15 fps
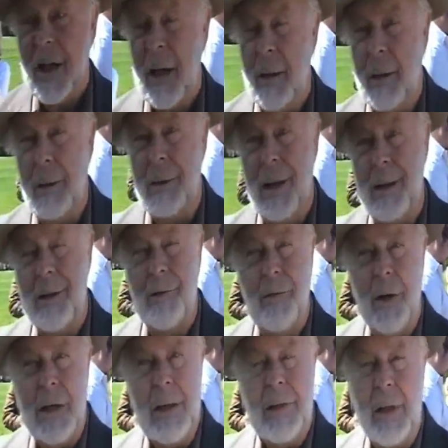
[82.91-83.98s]
And the
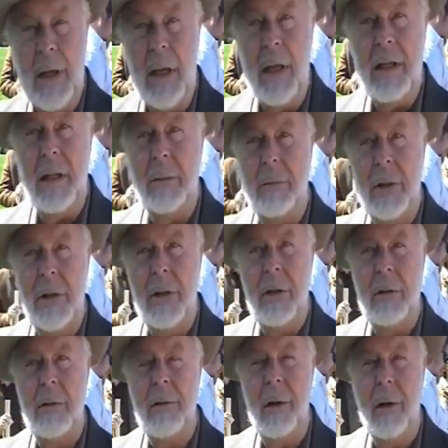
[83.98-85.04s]
funny thing is that when
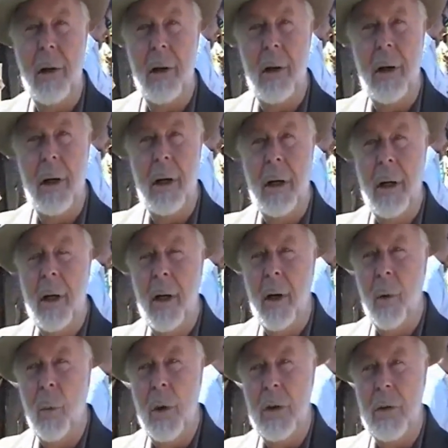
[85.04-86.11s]

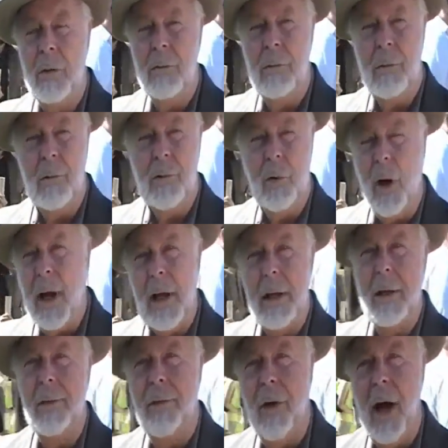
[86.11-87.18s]
you try
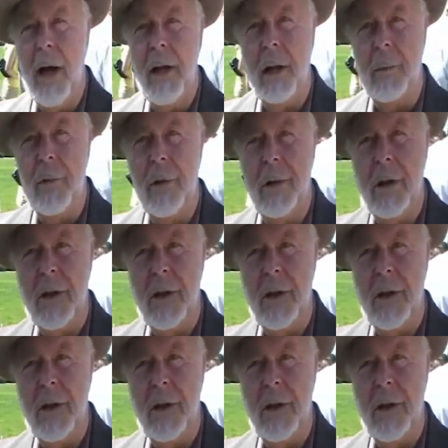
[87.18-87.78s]
and define them,